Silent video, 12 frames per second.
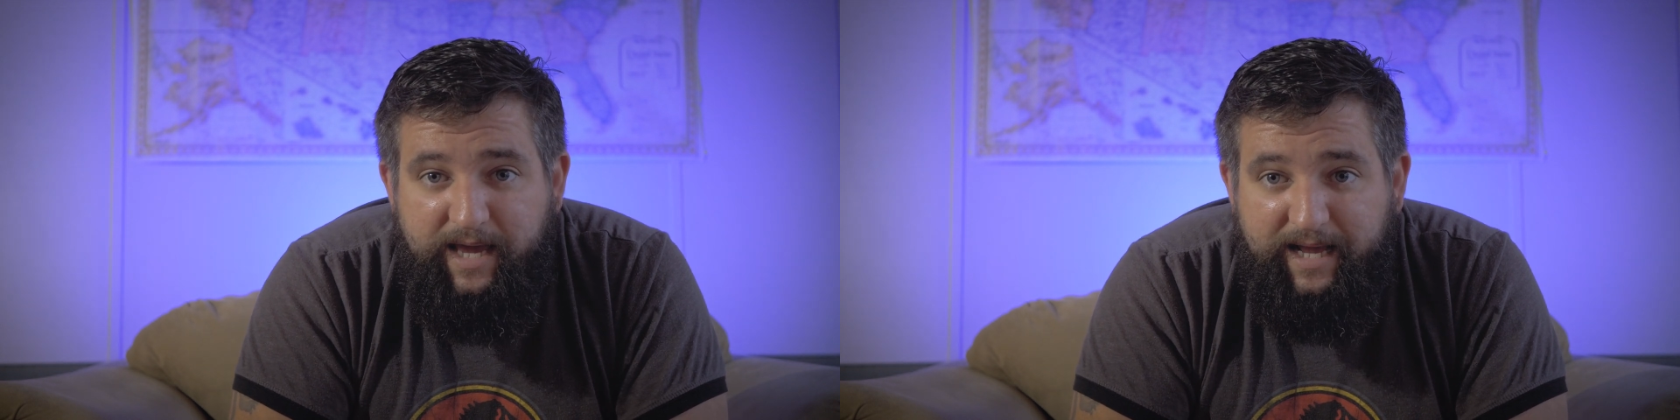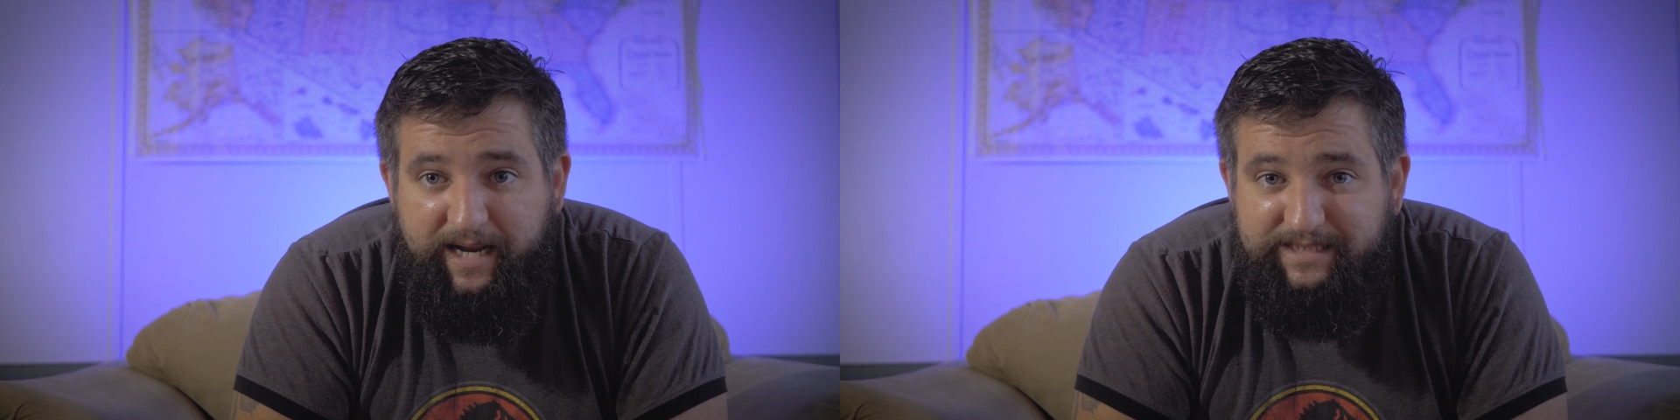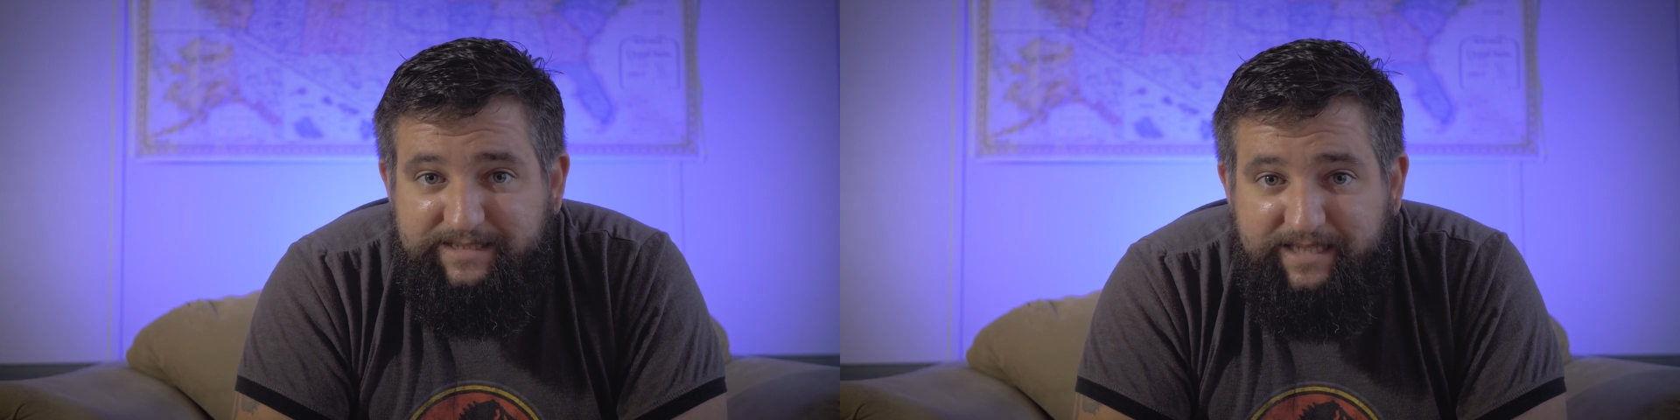
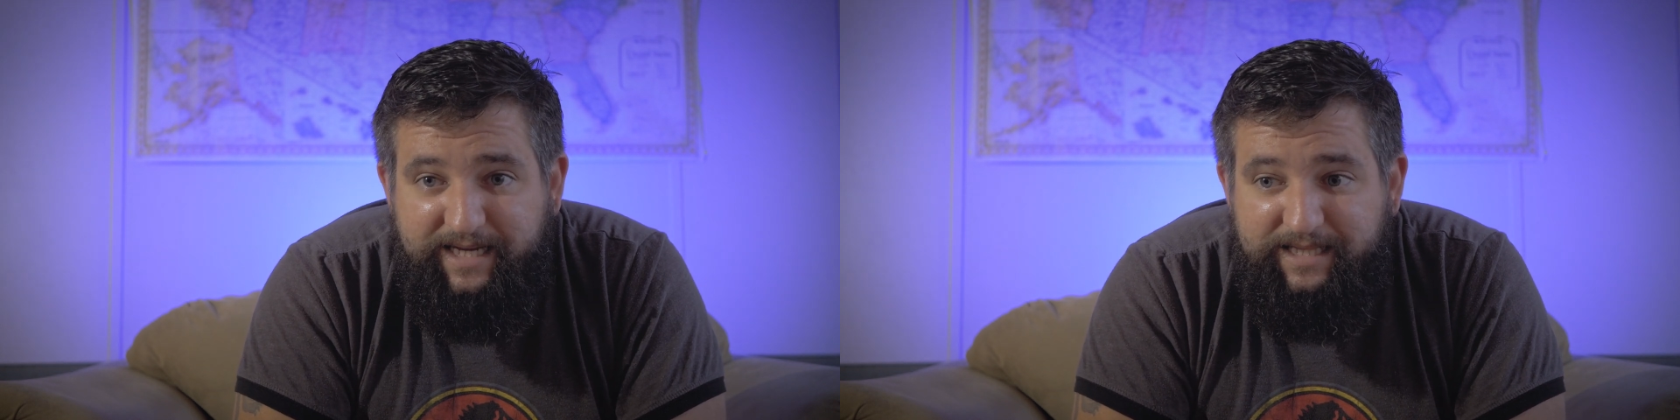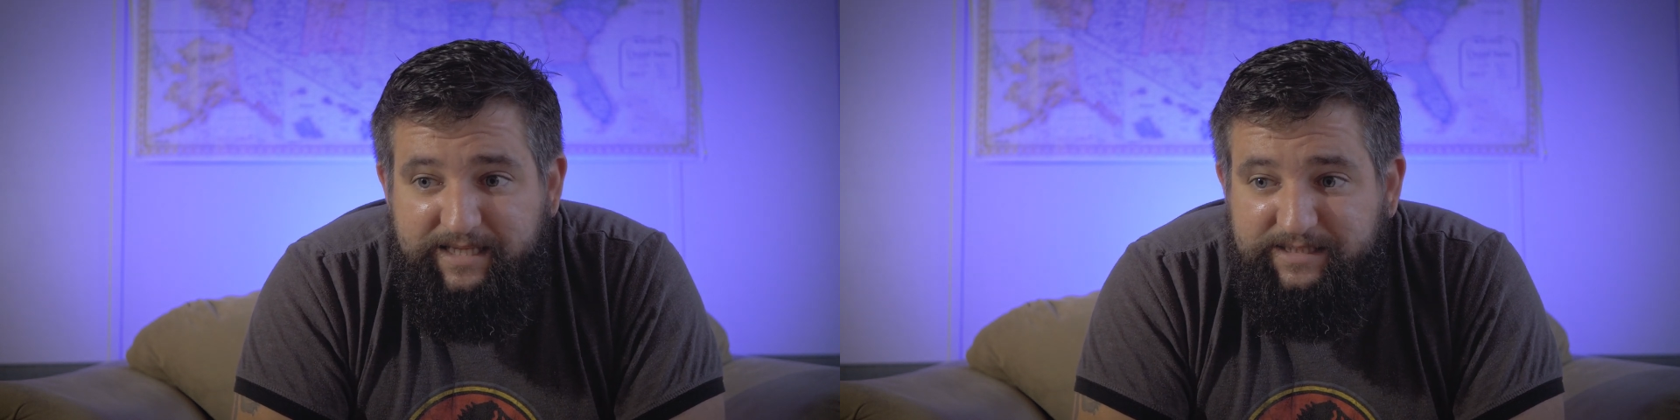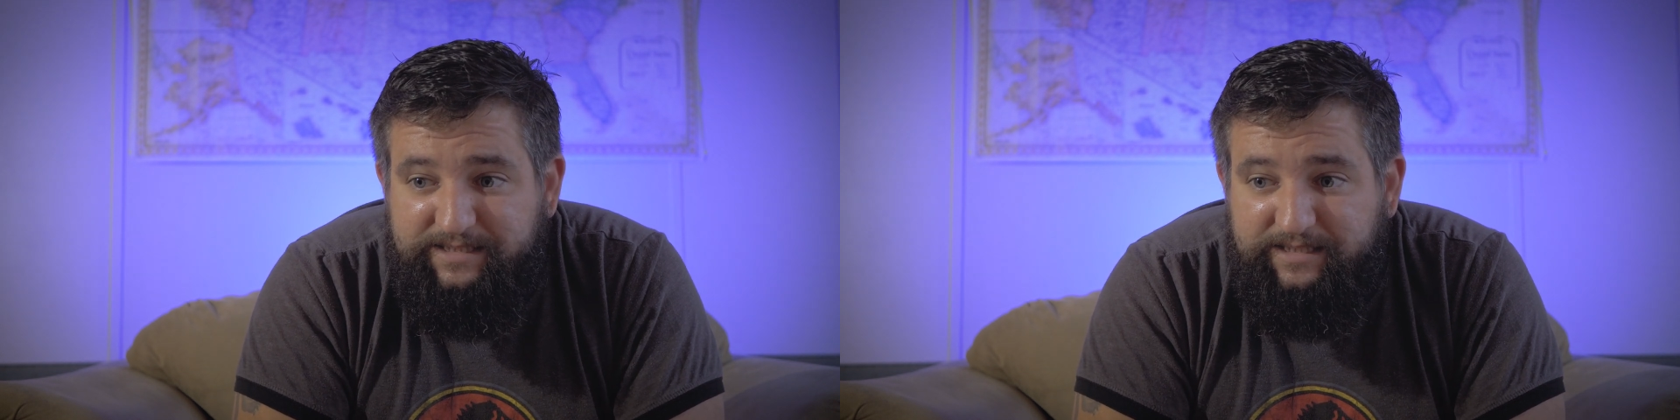And I say
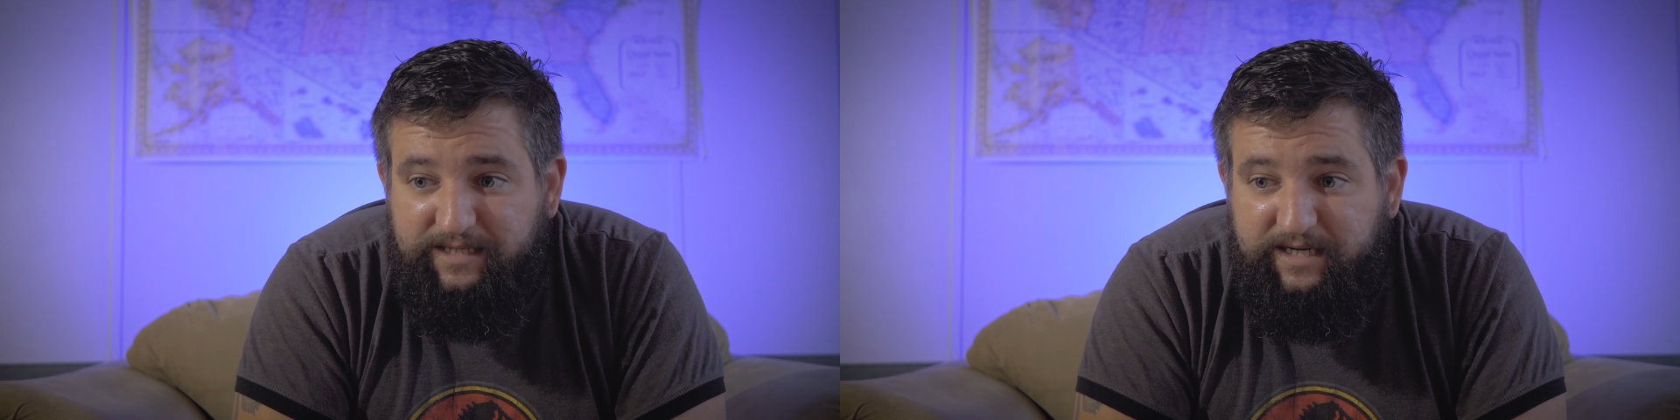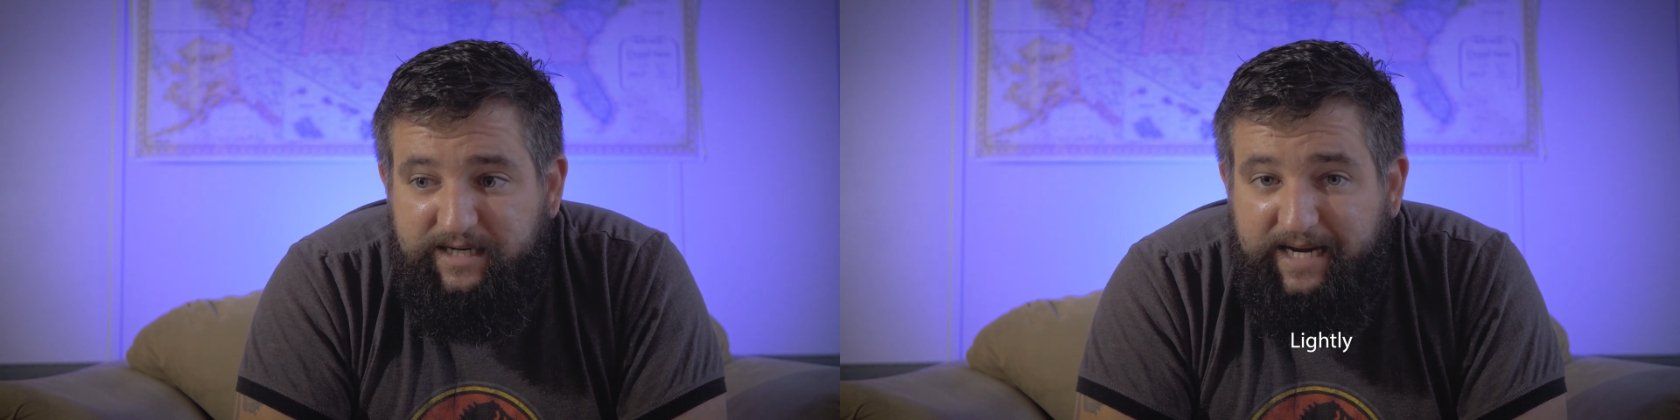this uh,